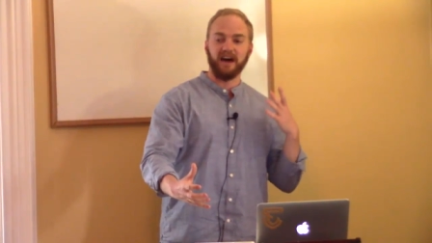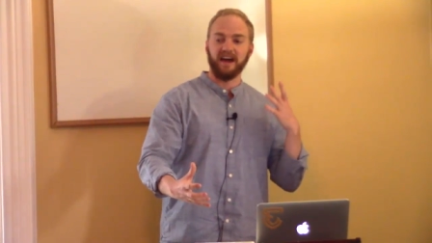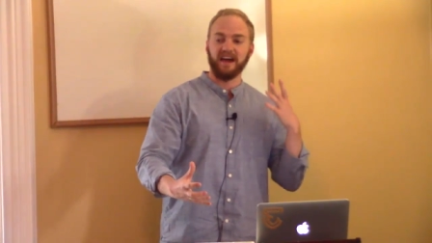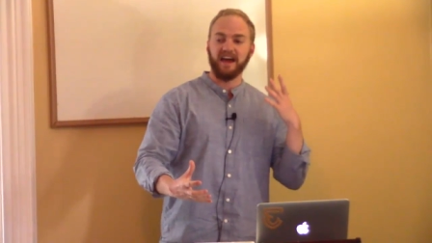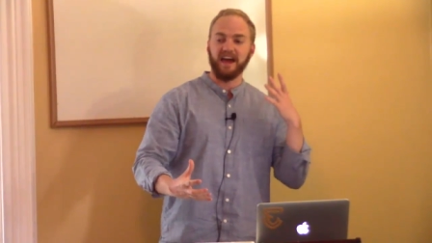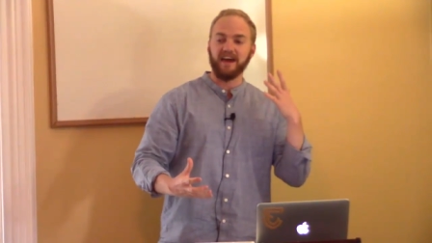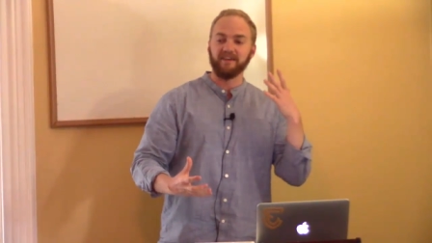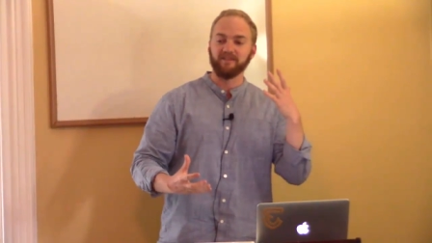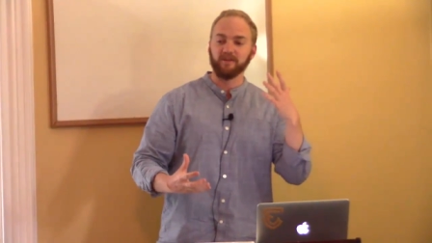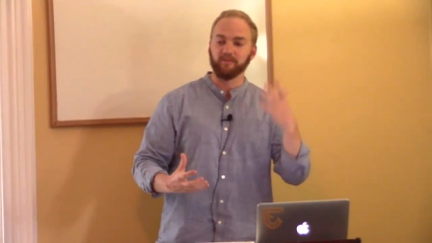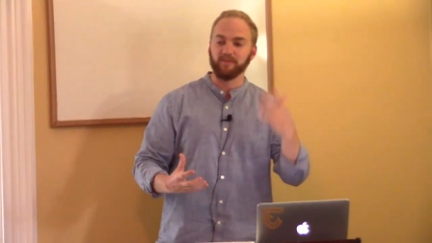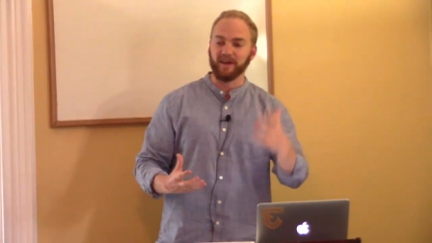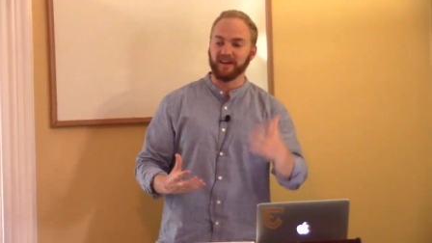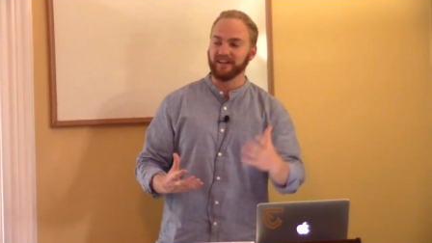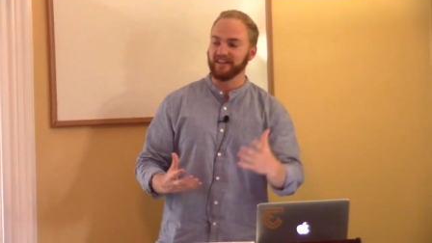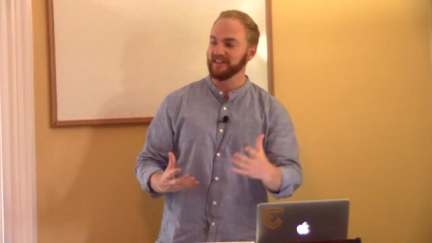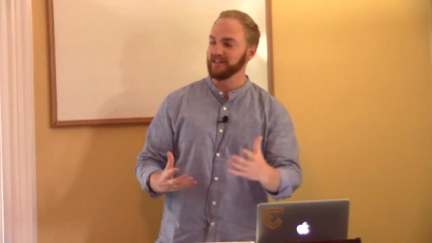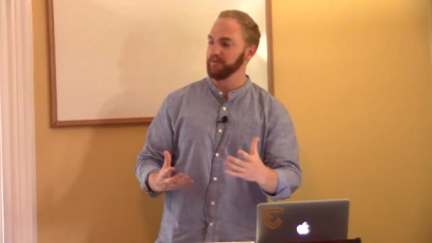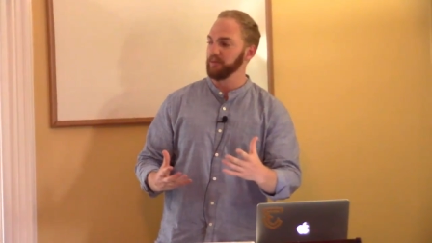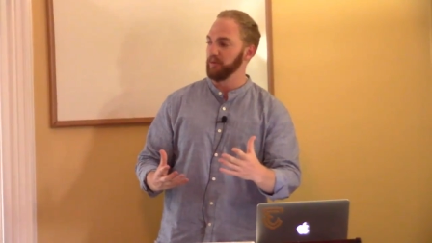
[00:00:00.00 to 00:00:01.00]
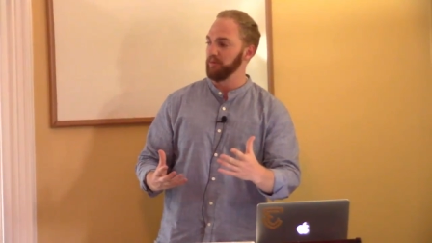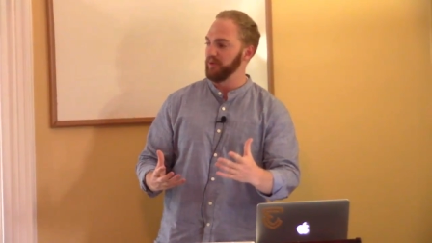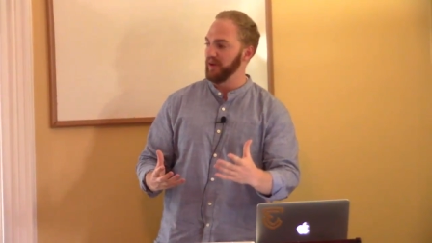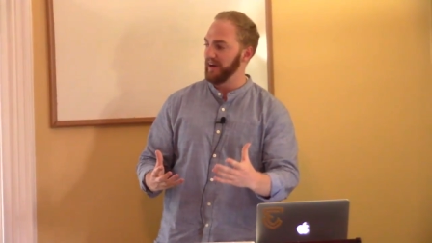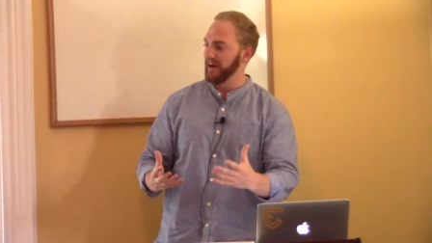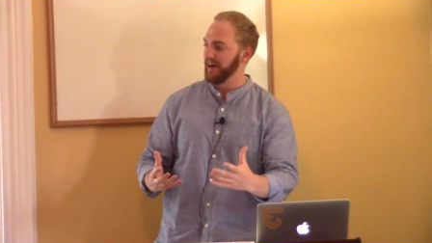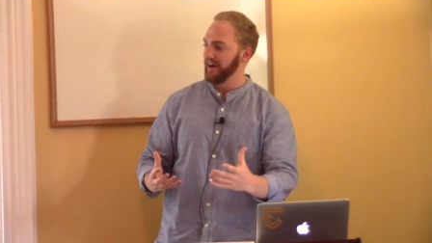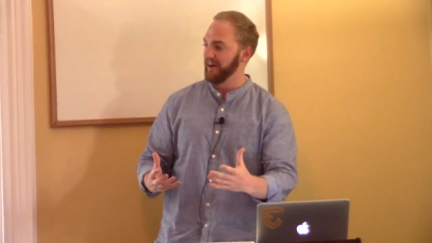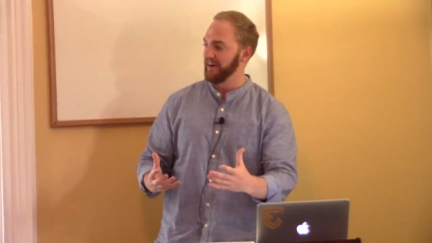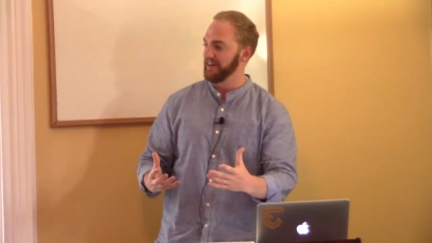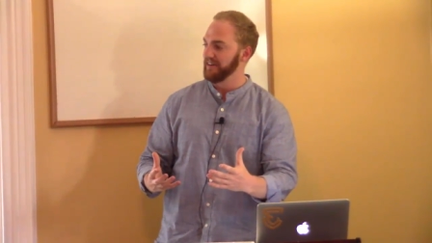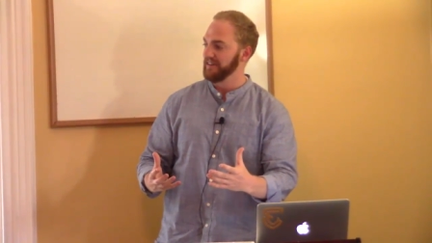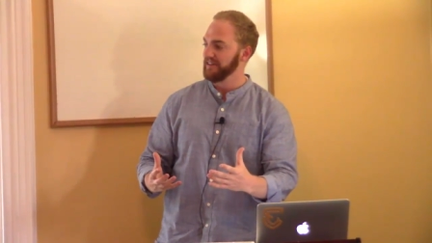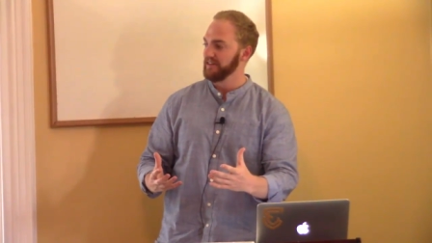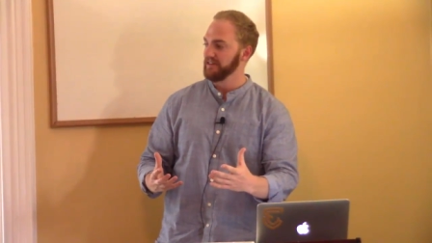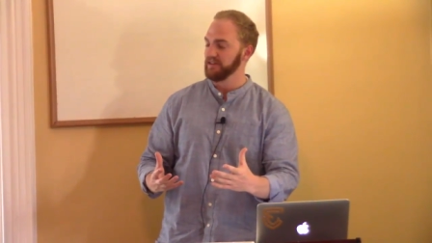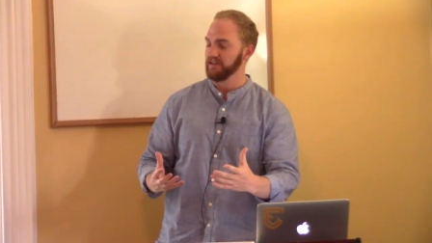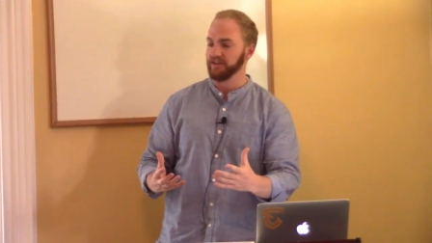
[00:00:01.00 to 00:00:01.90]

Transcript: I haven't been as prepared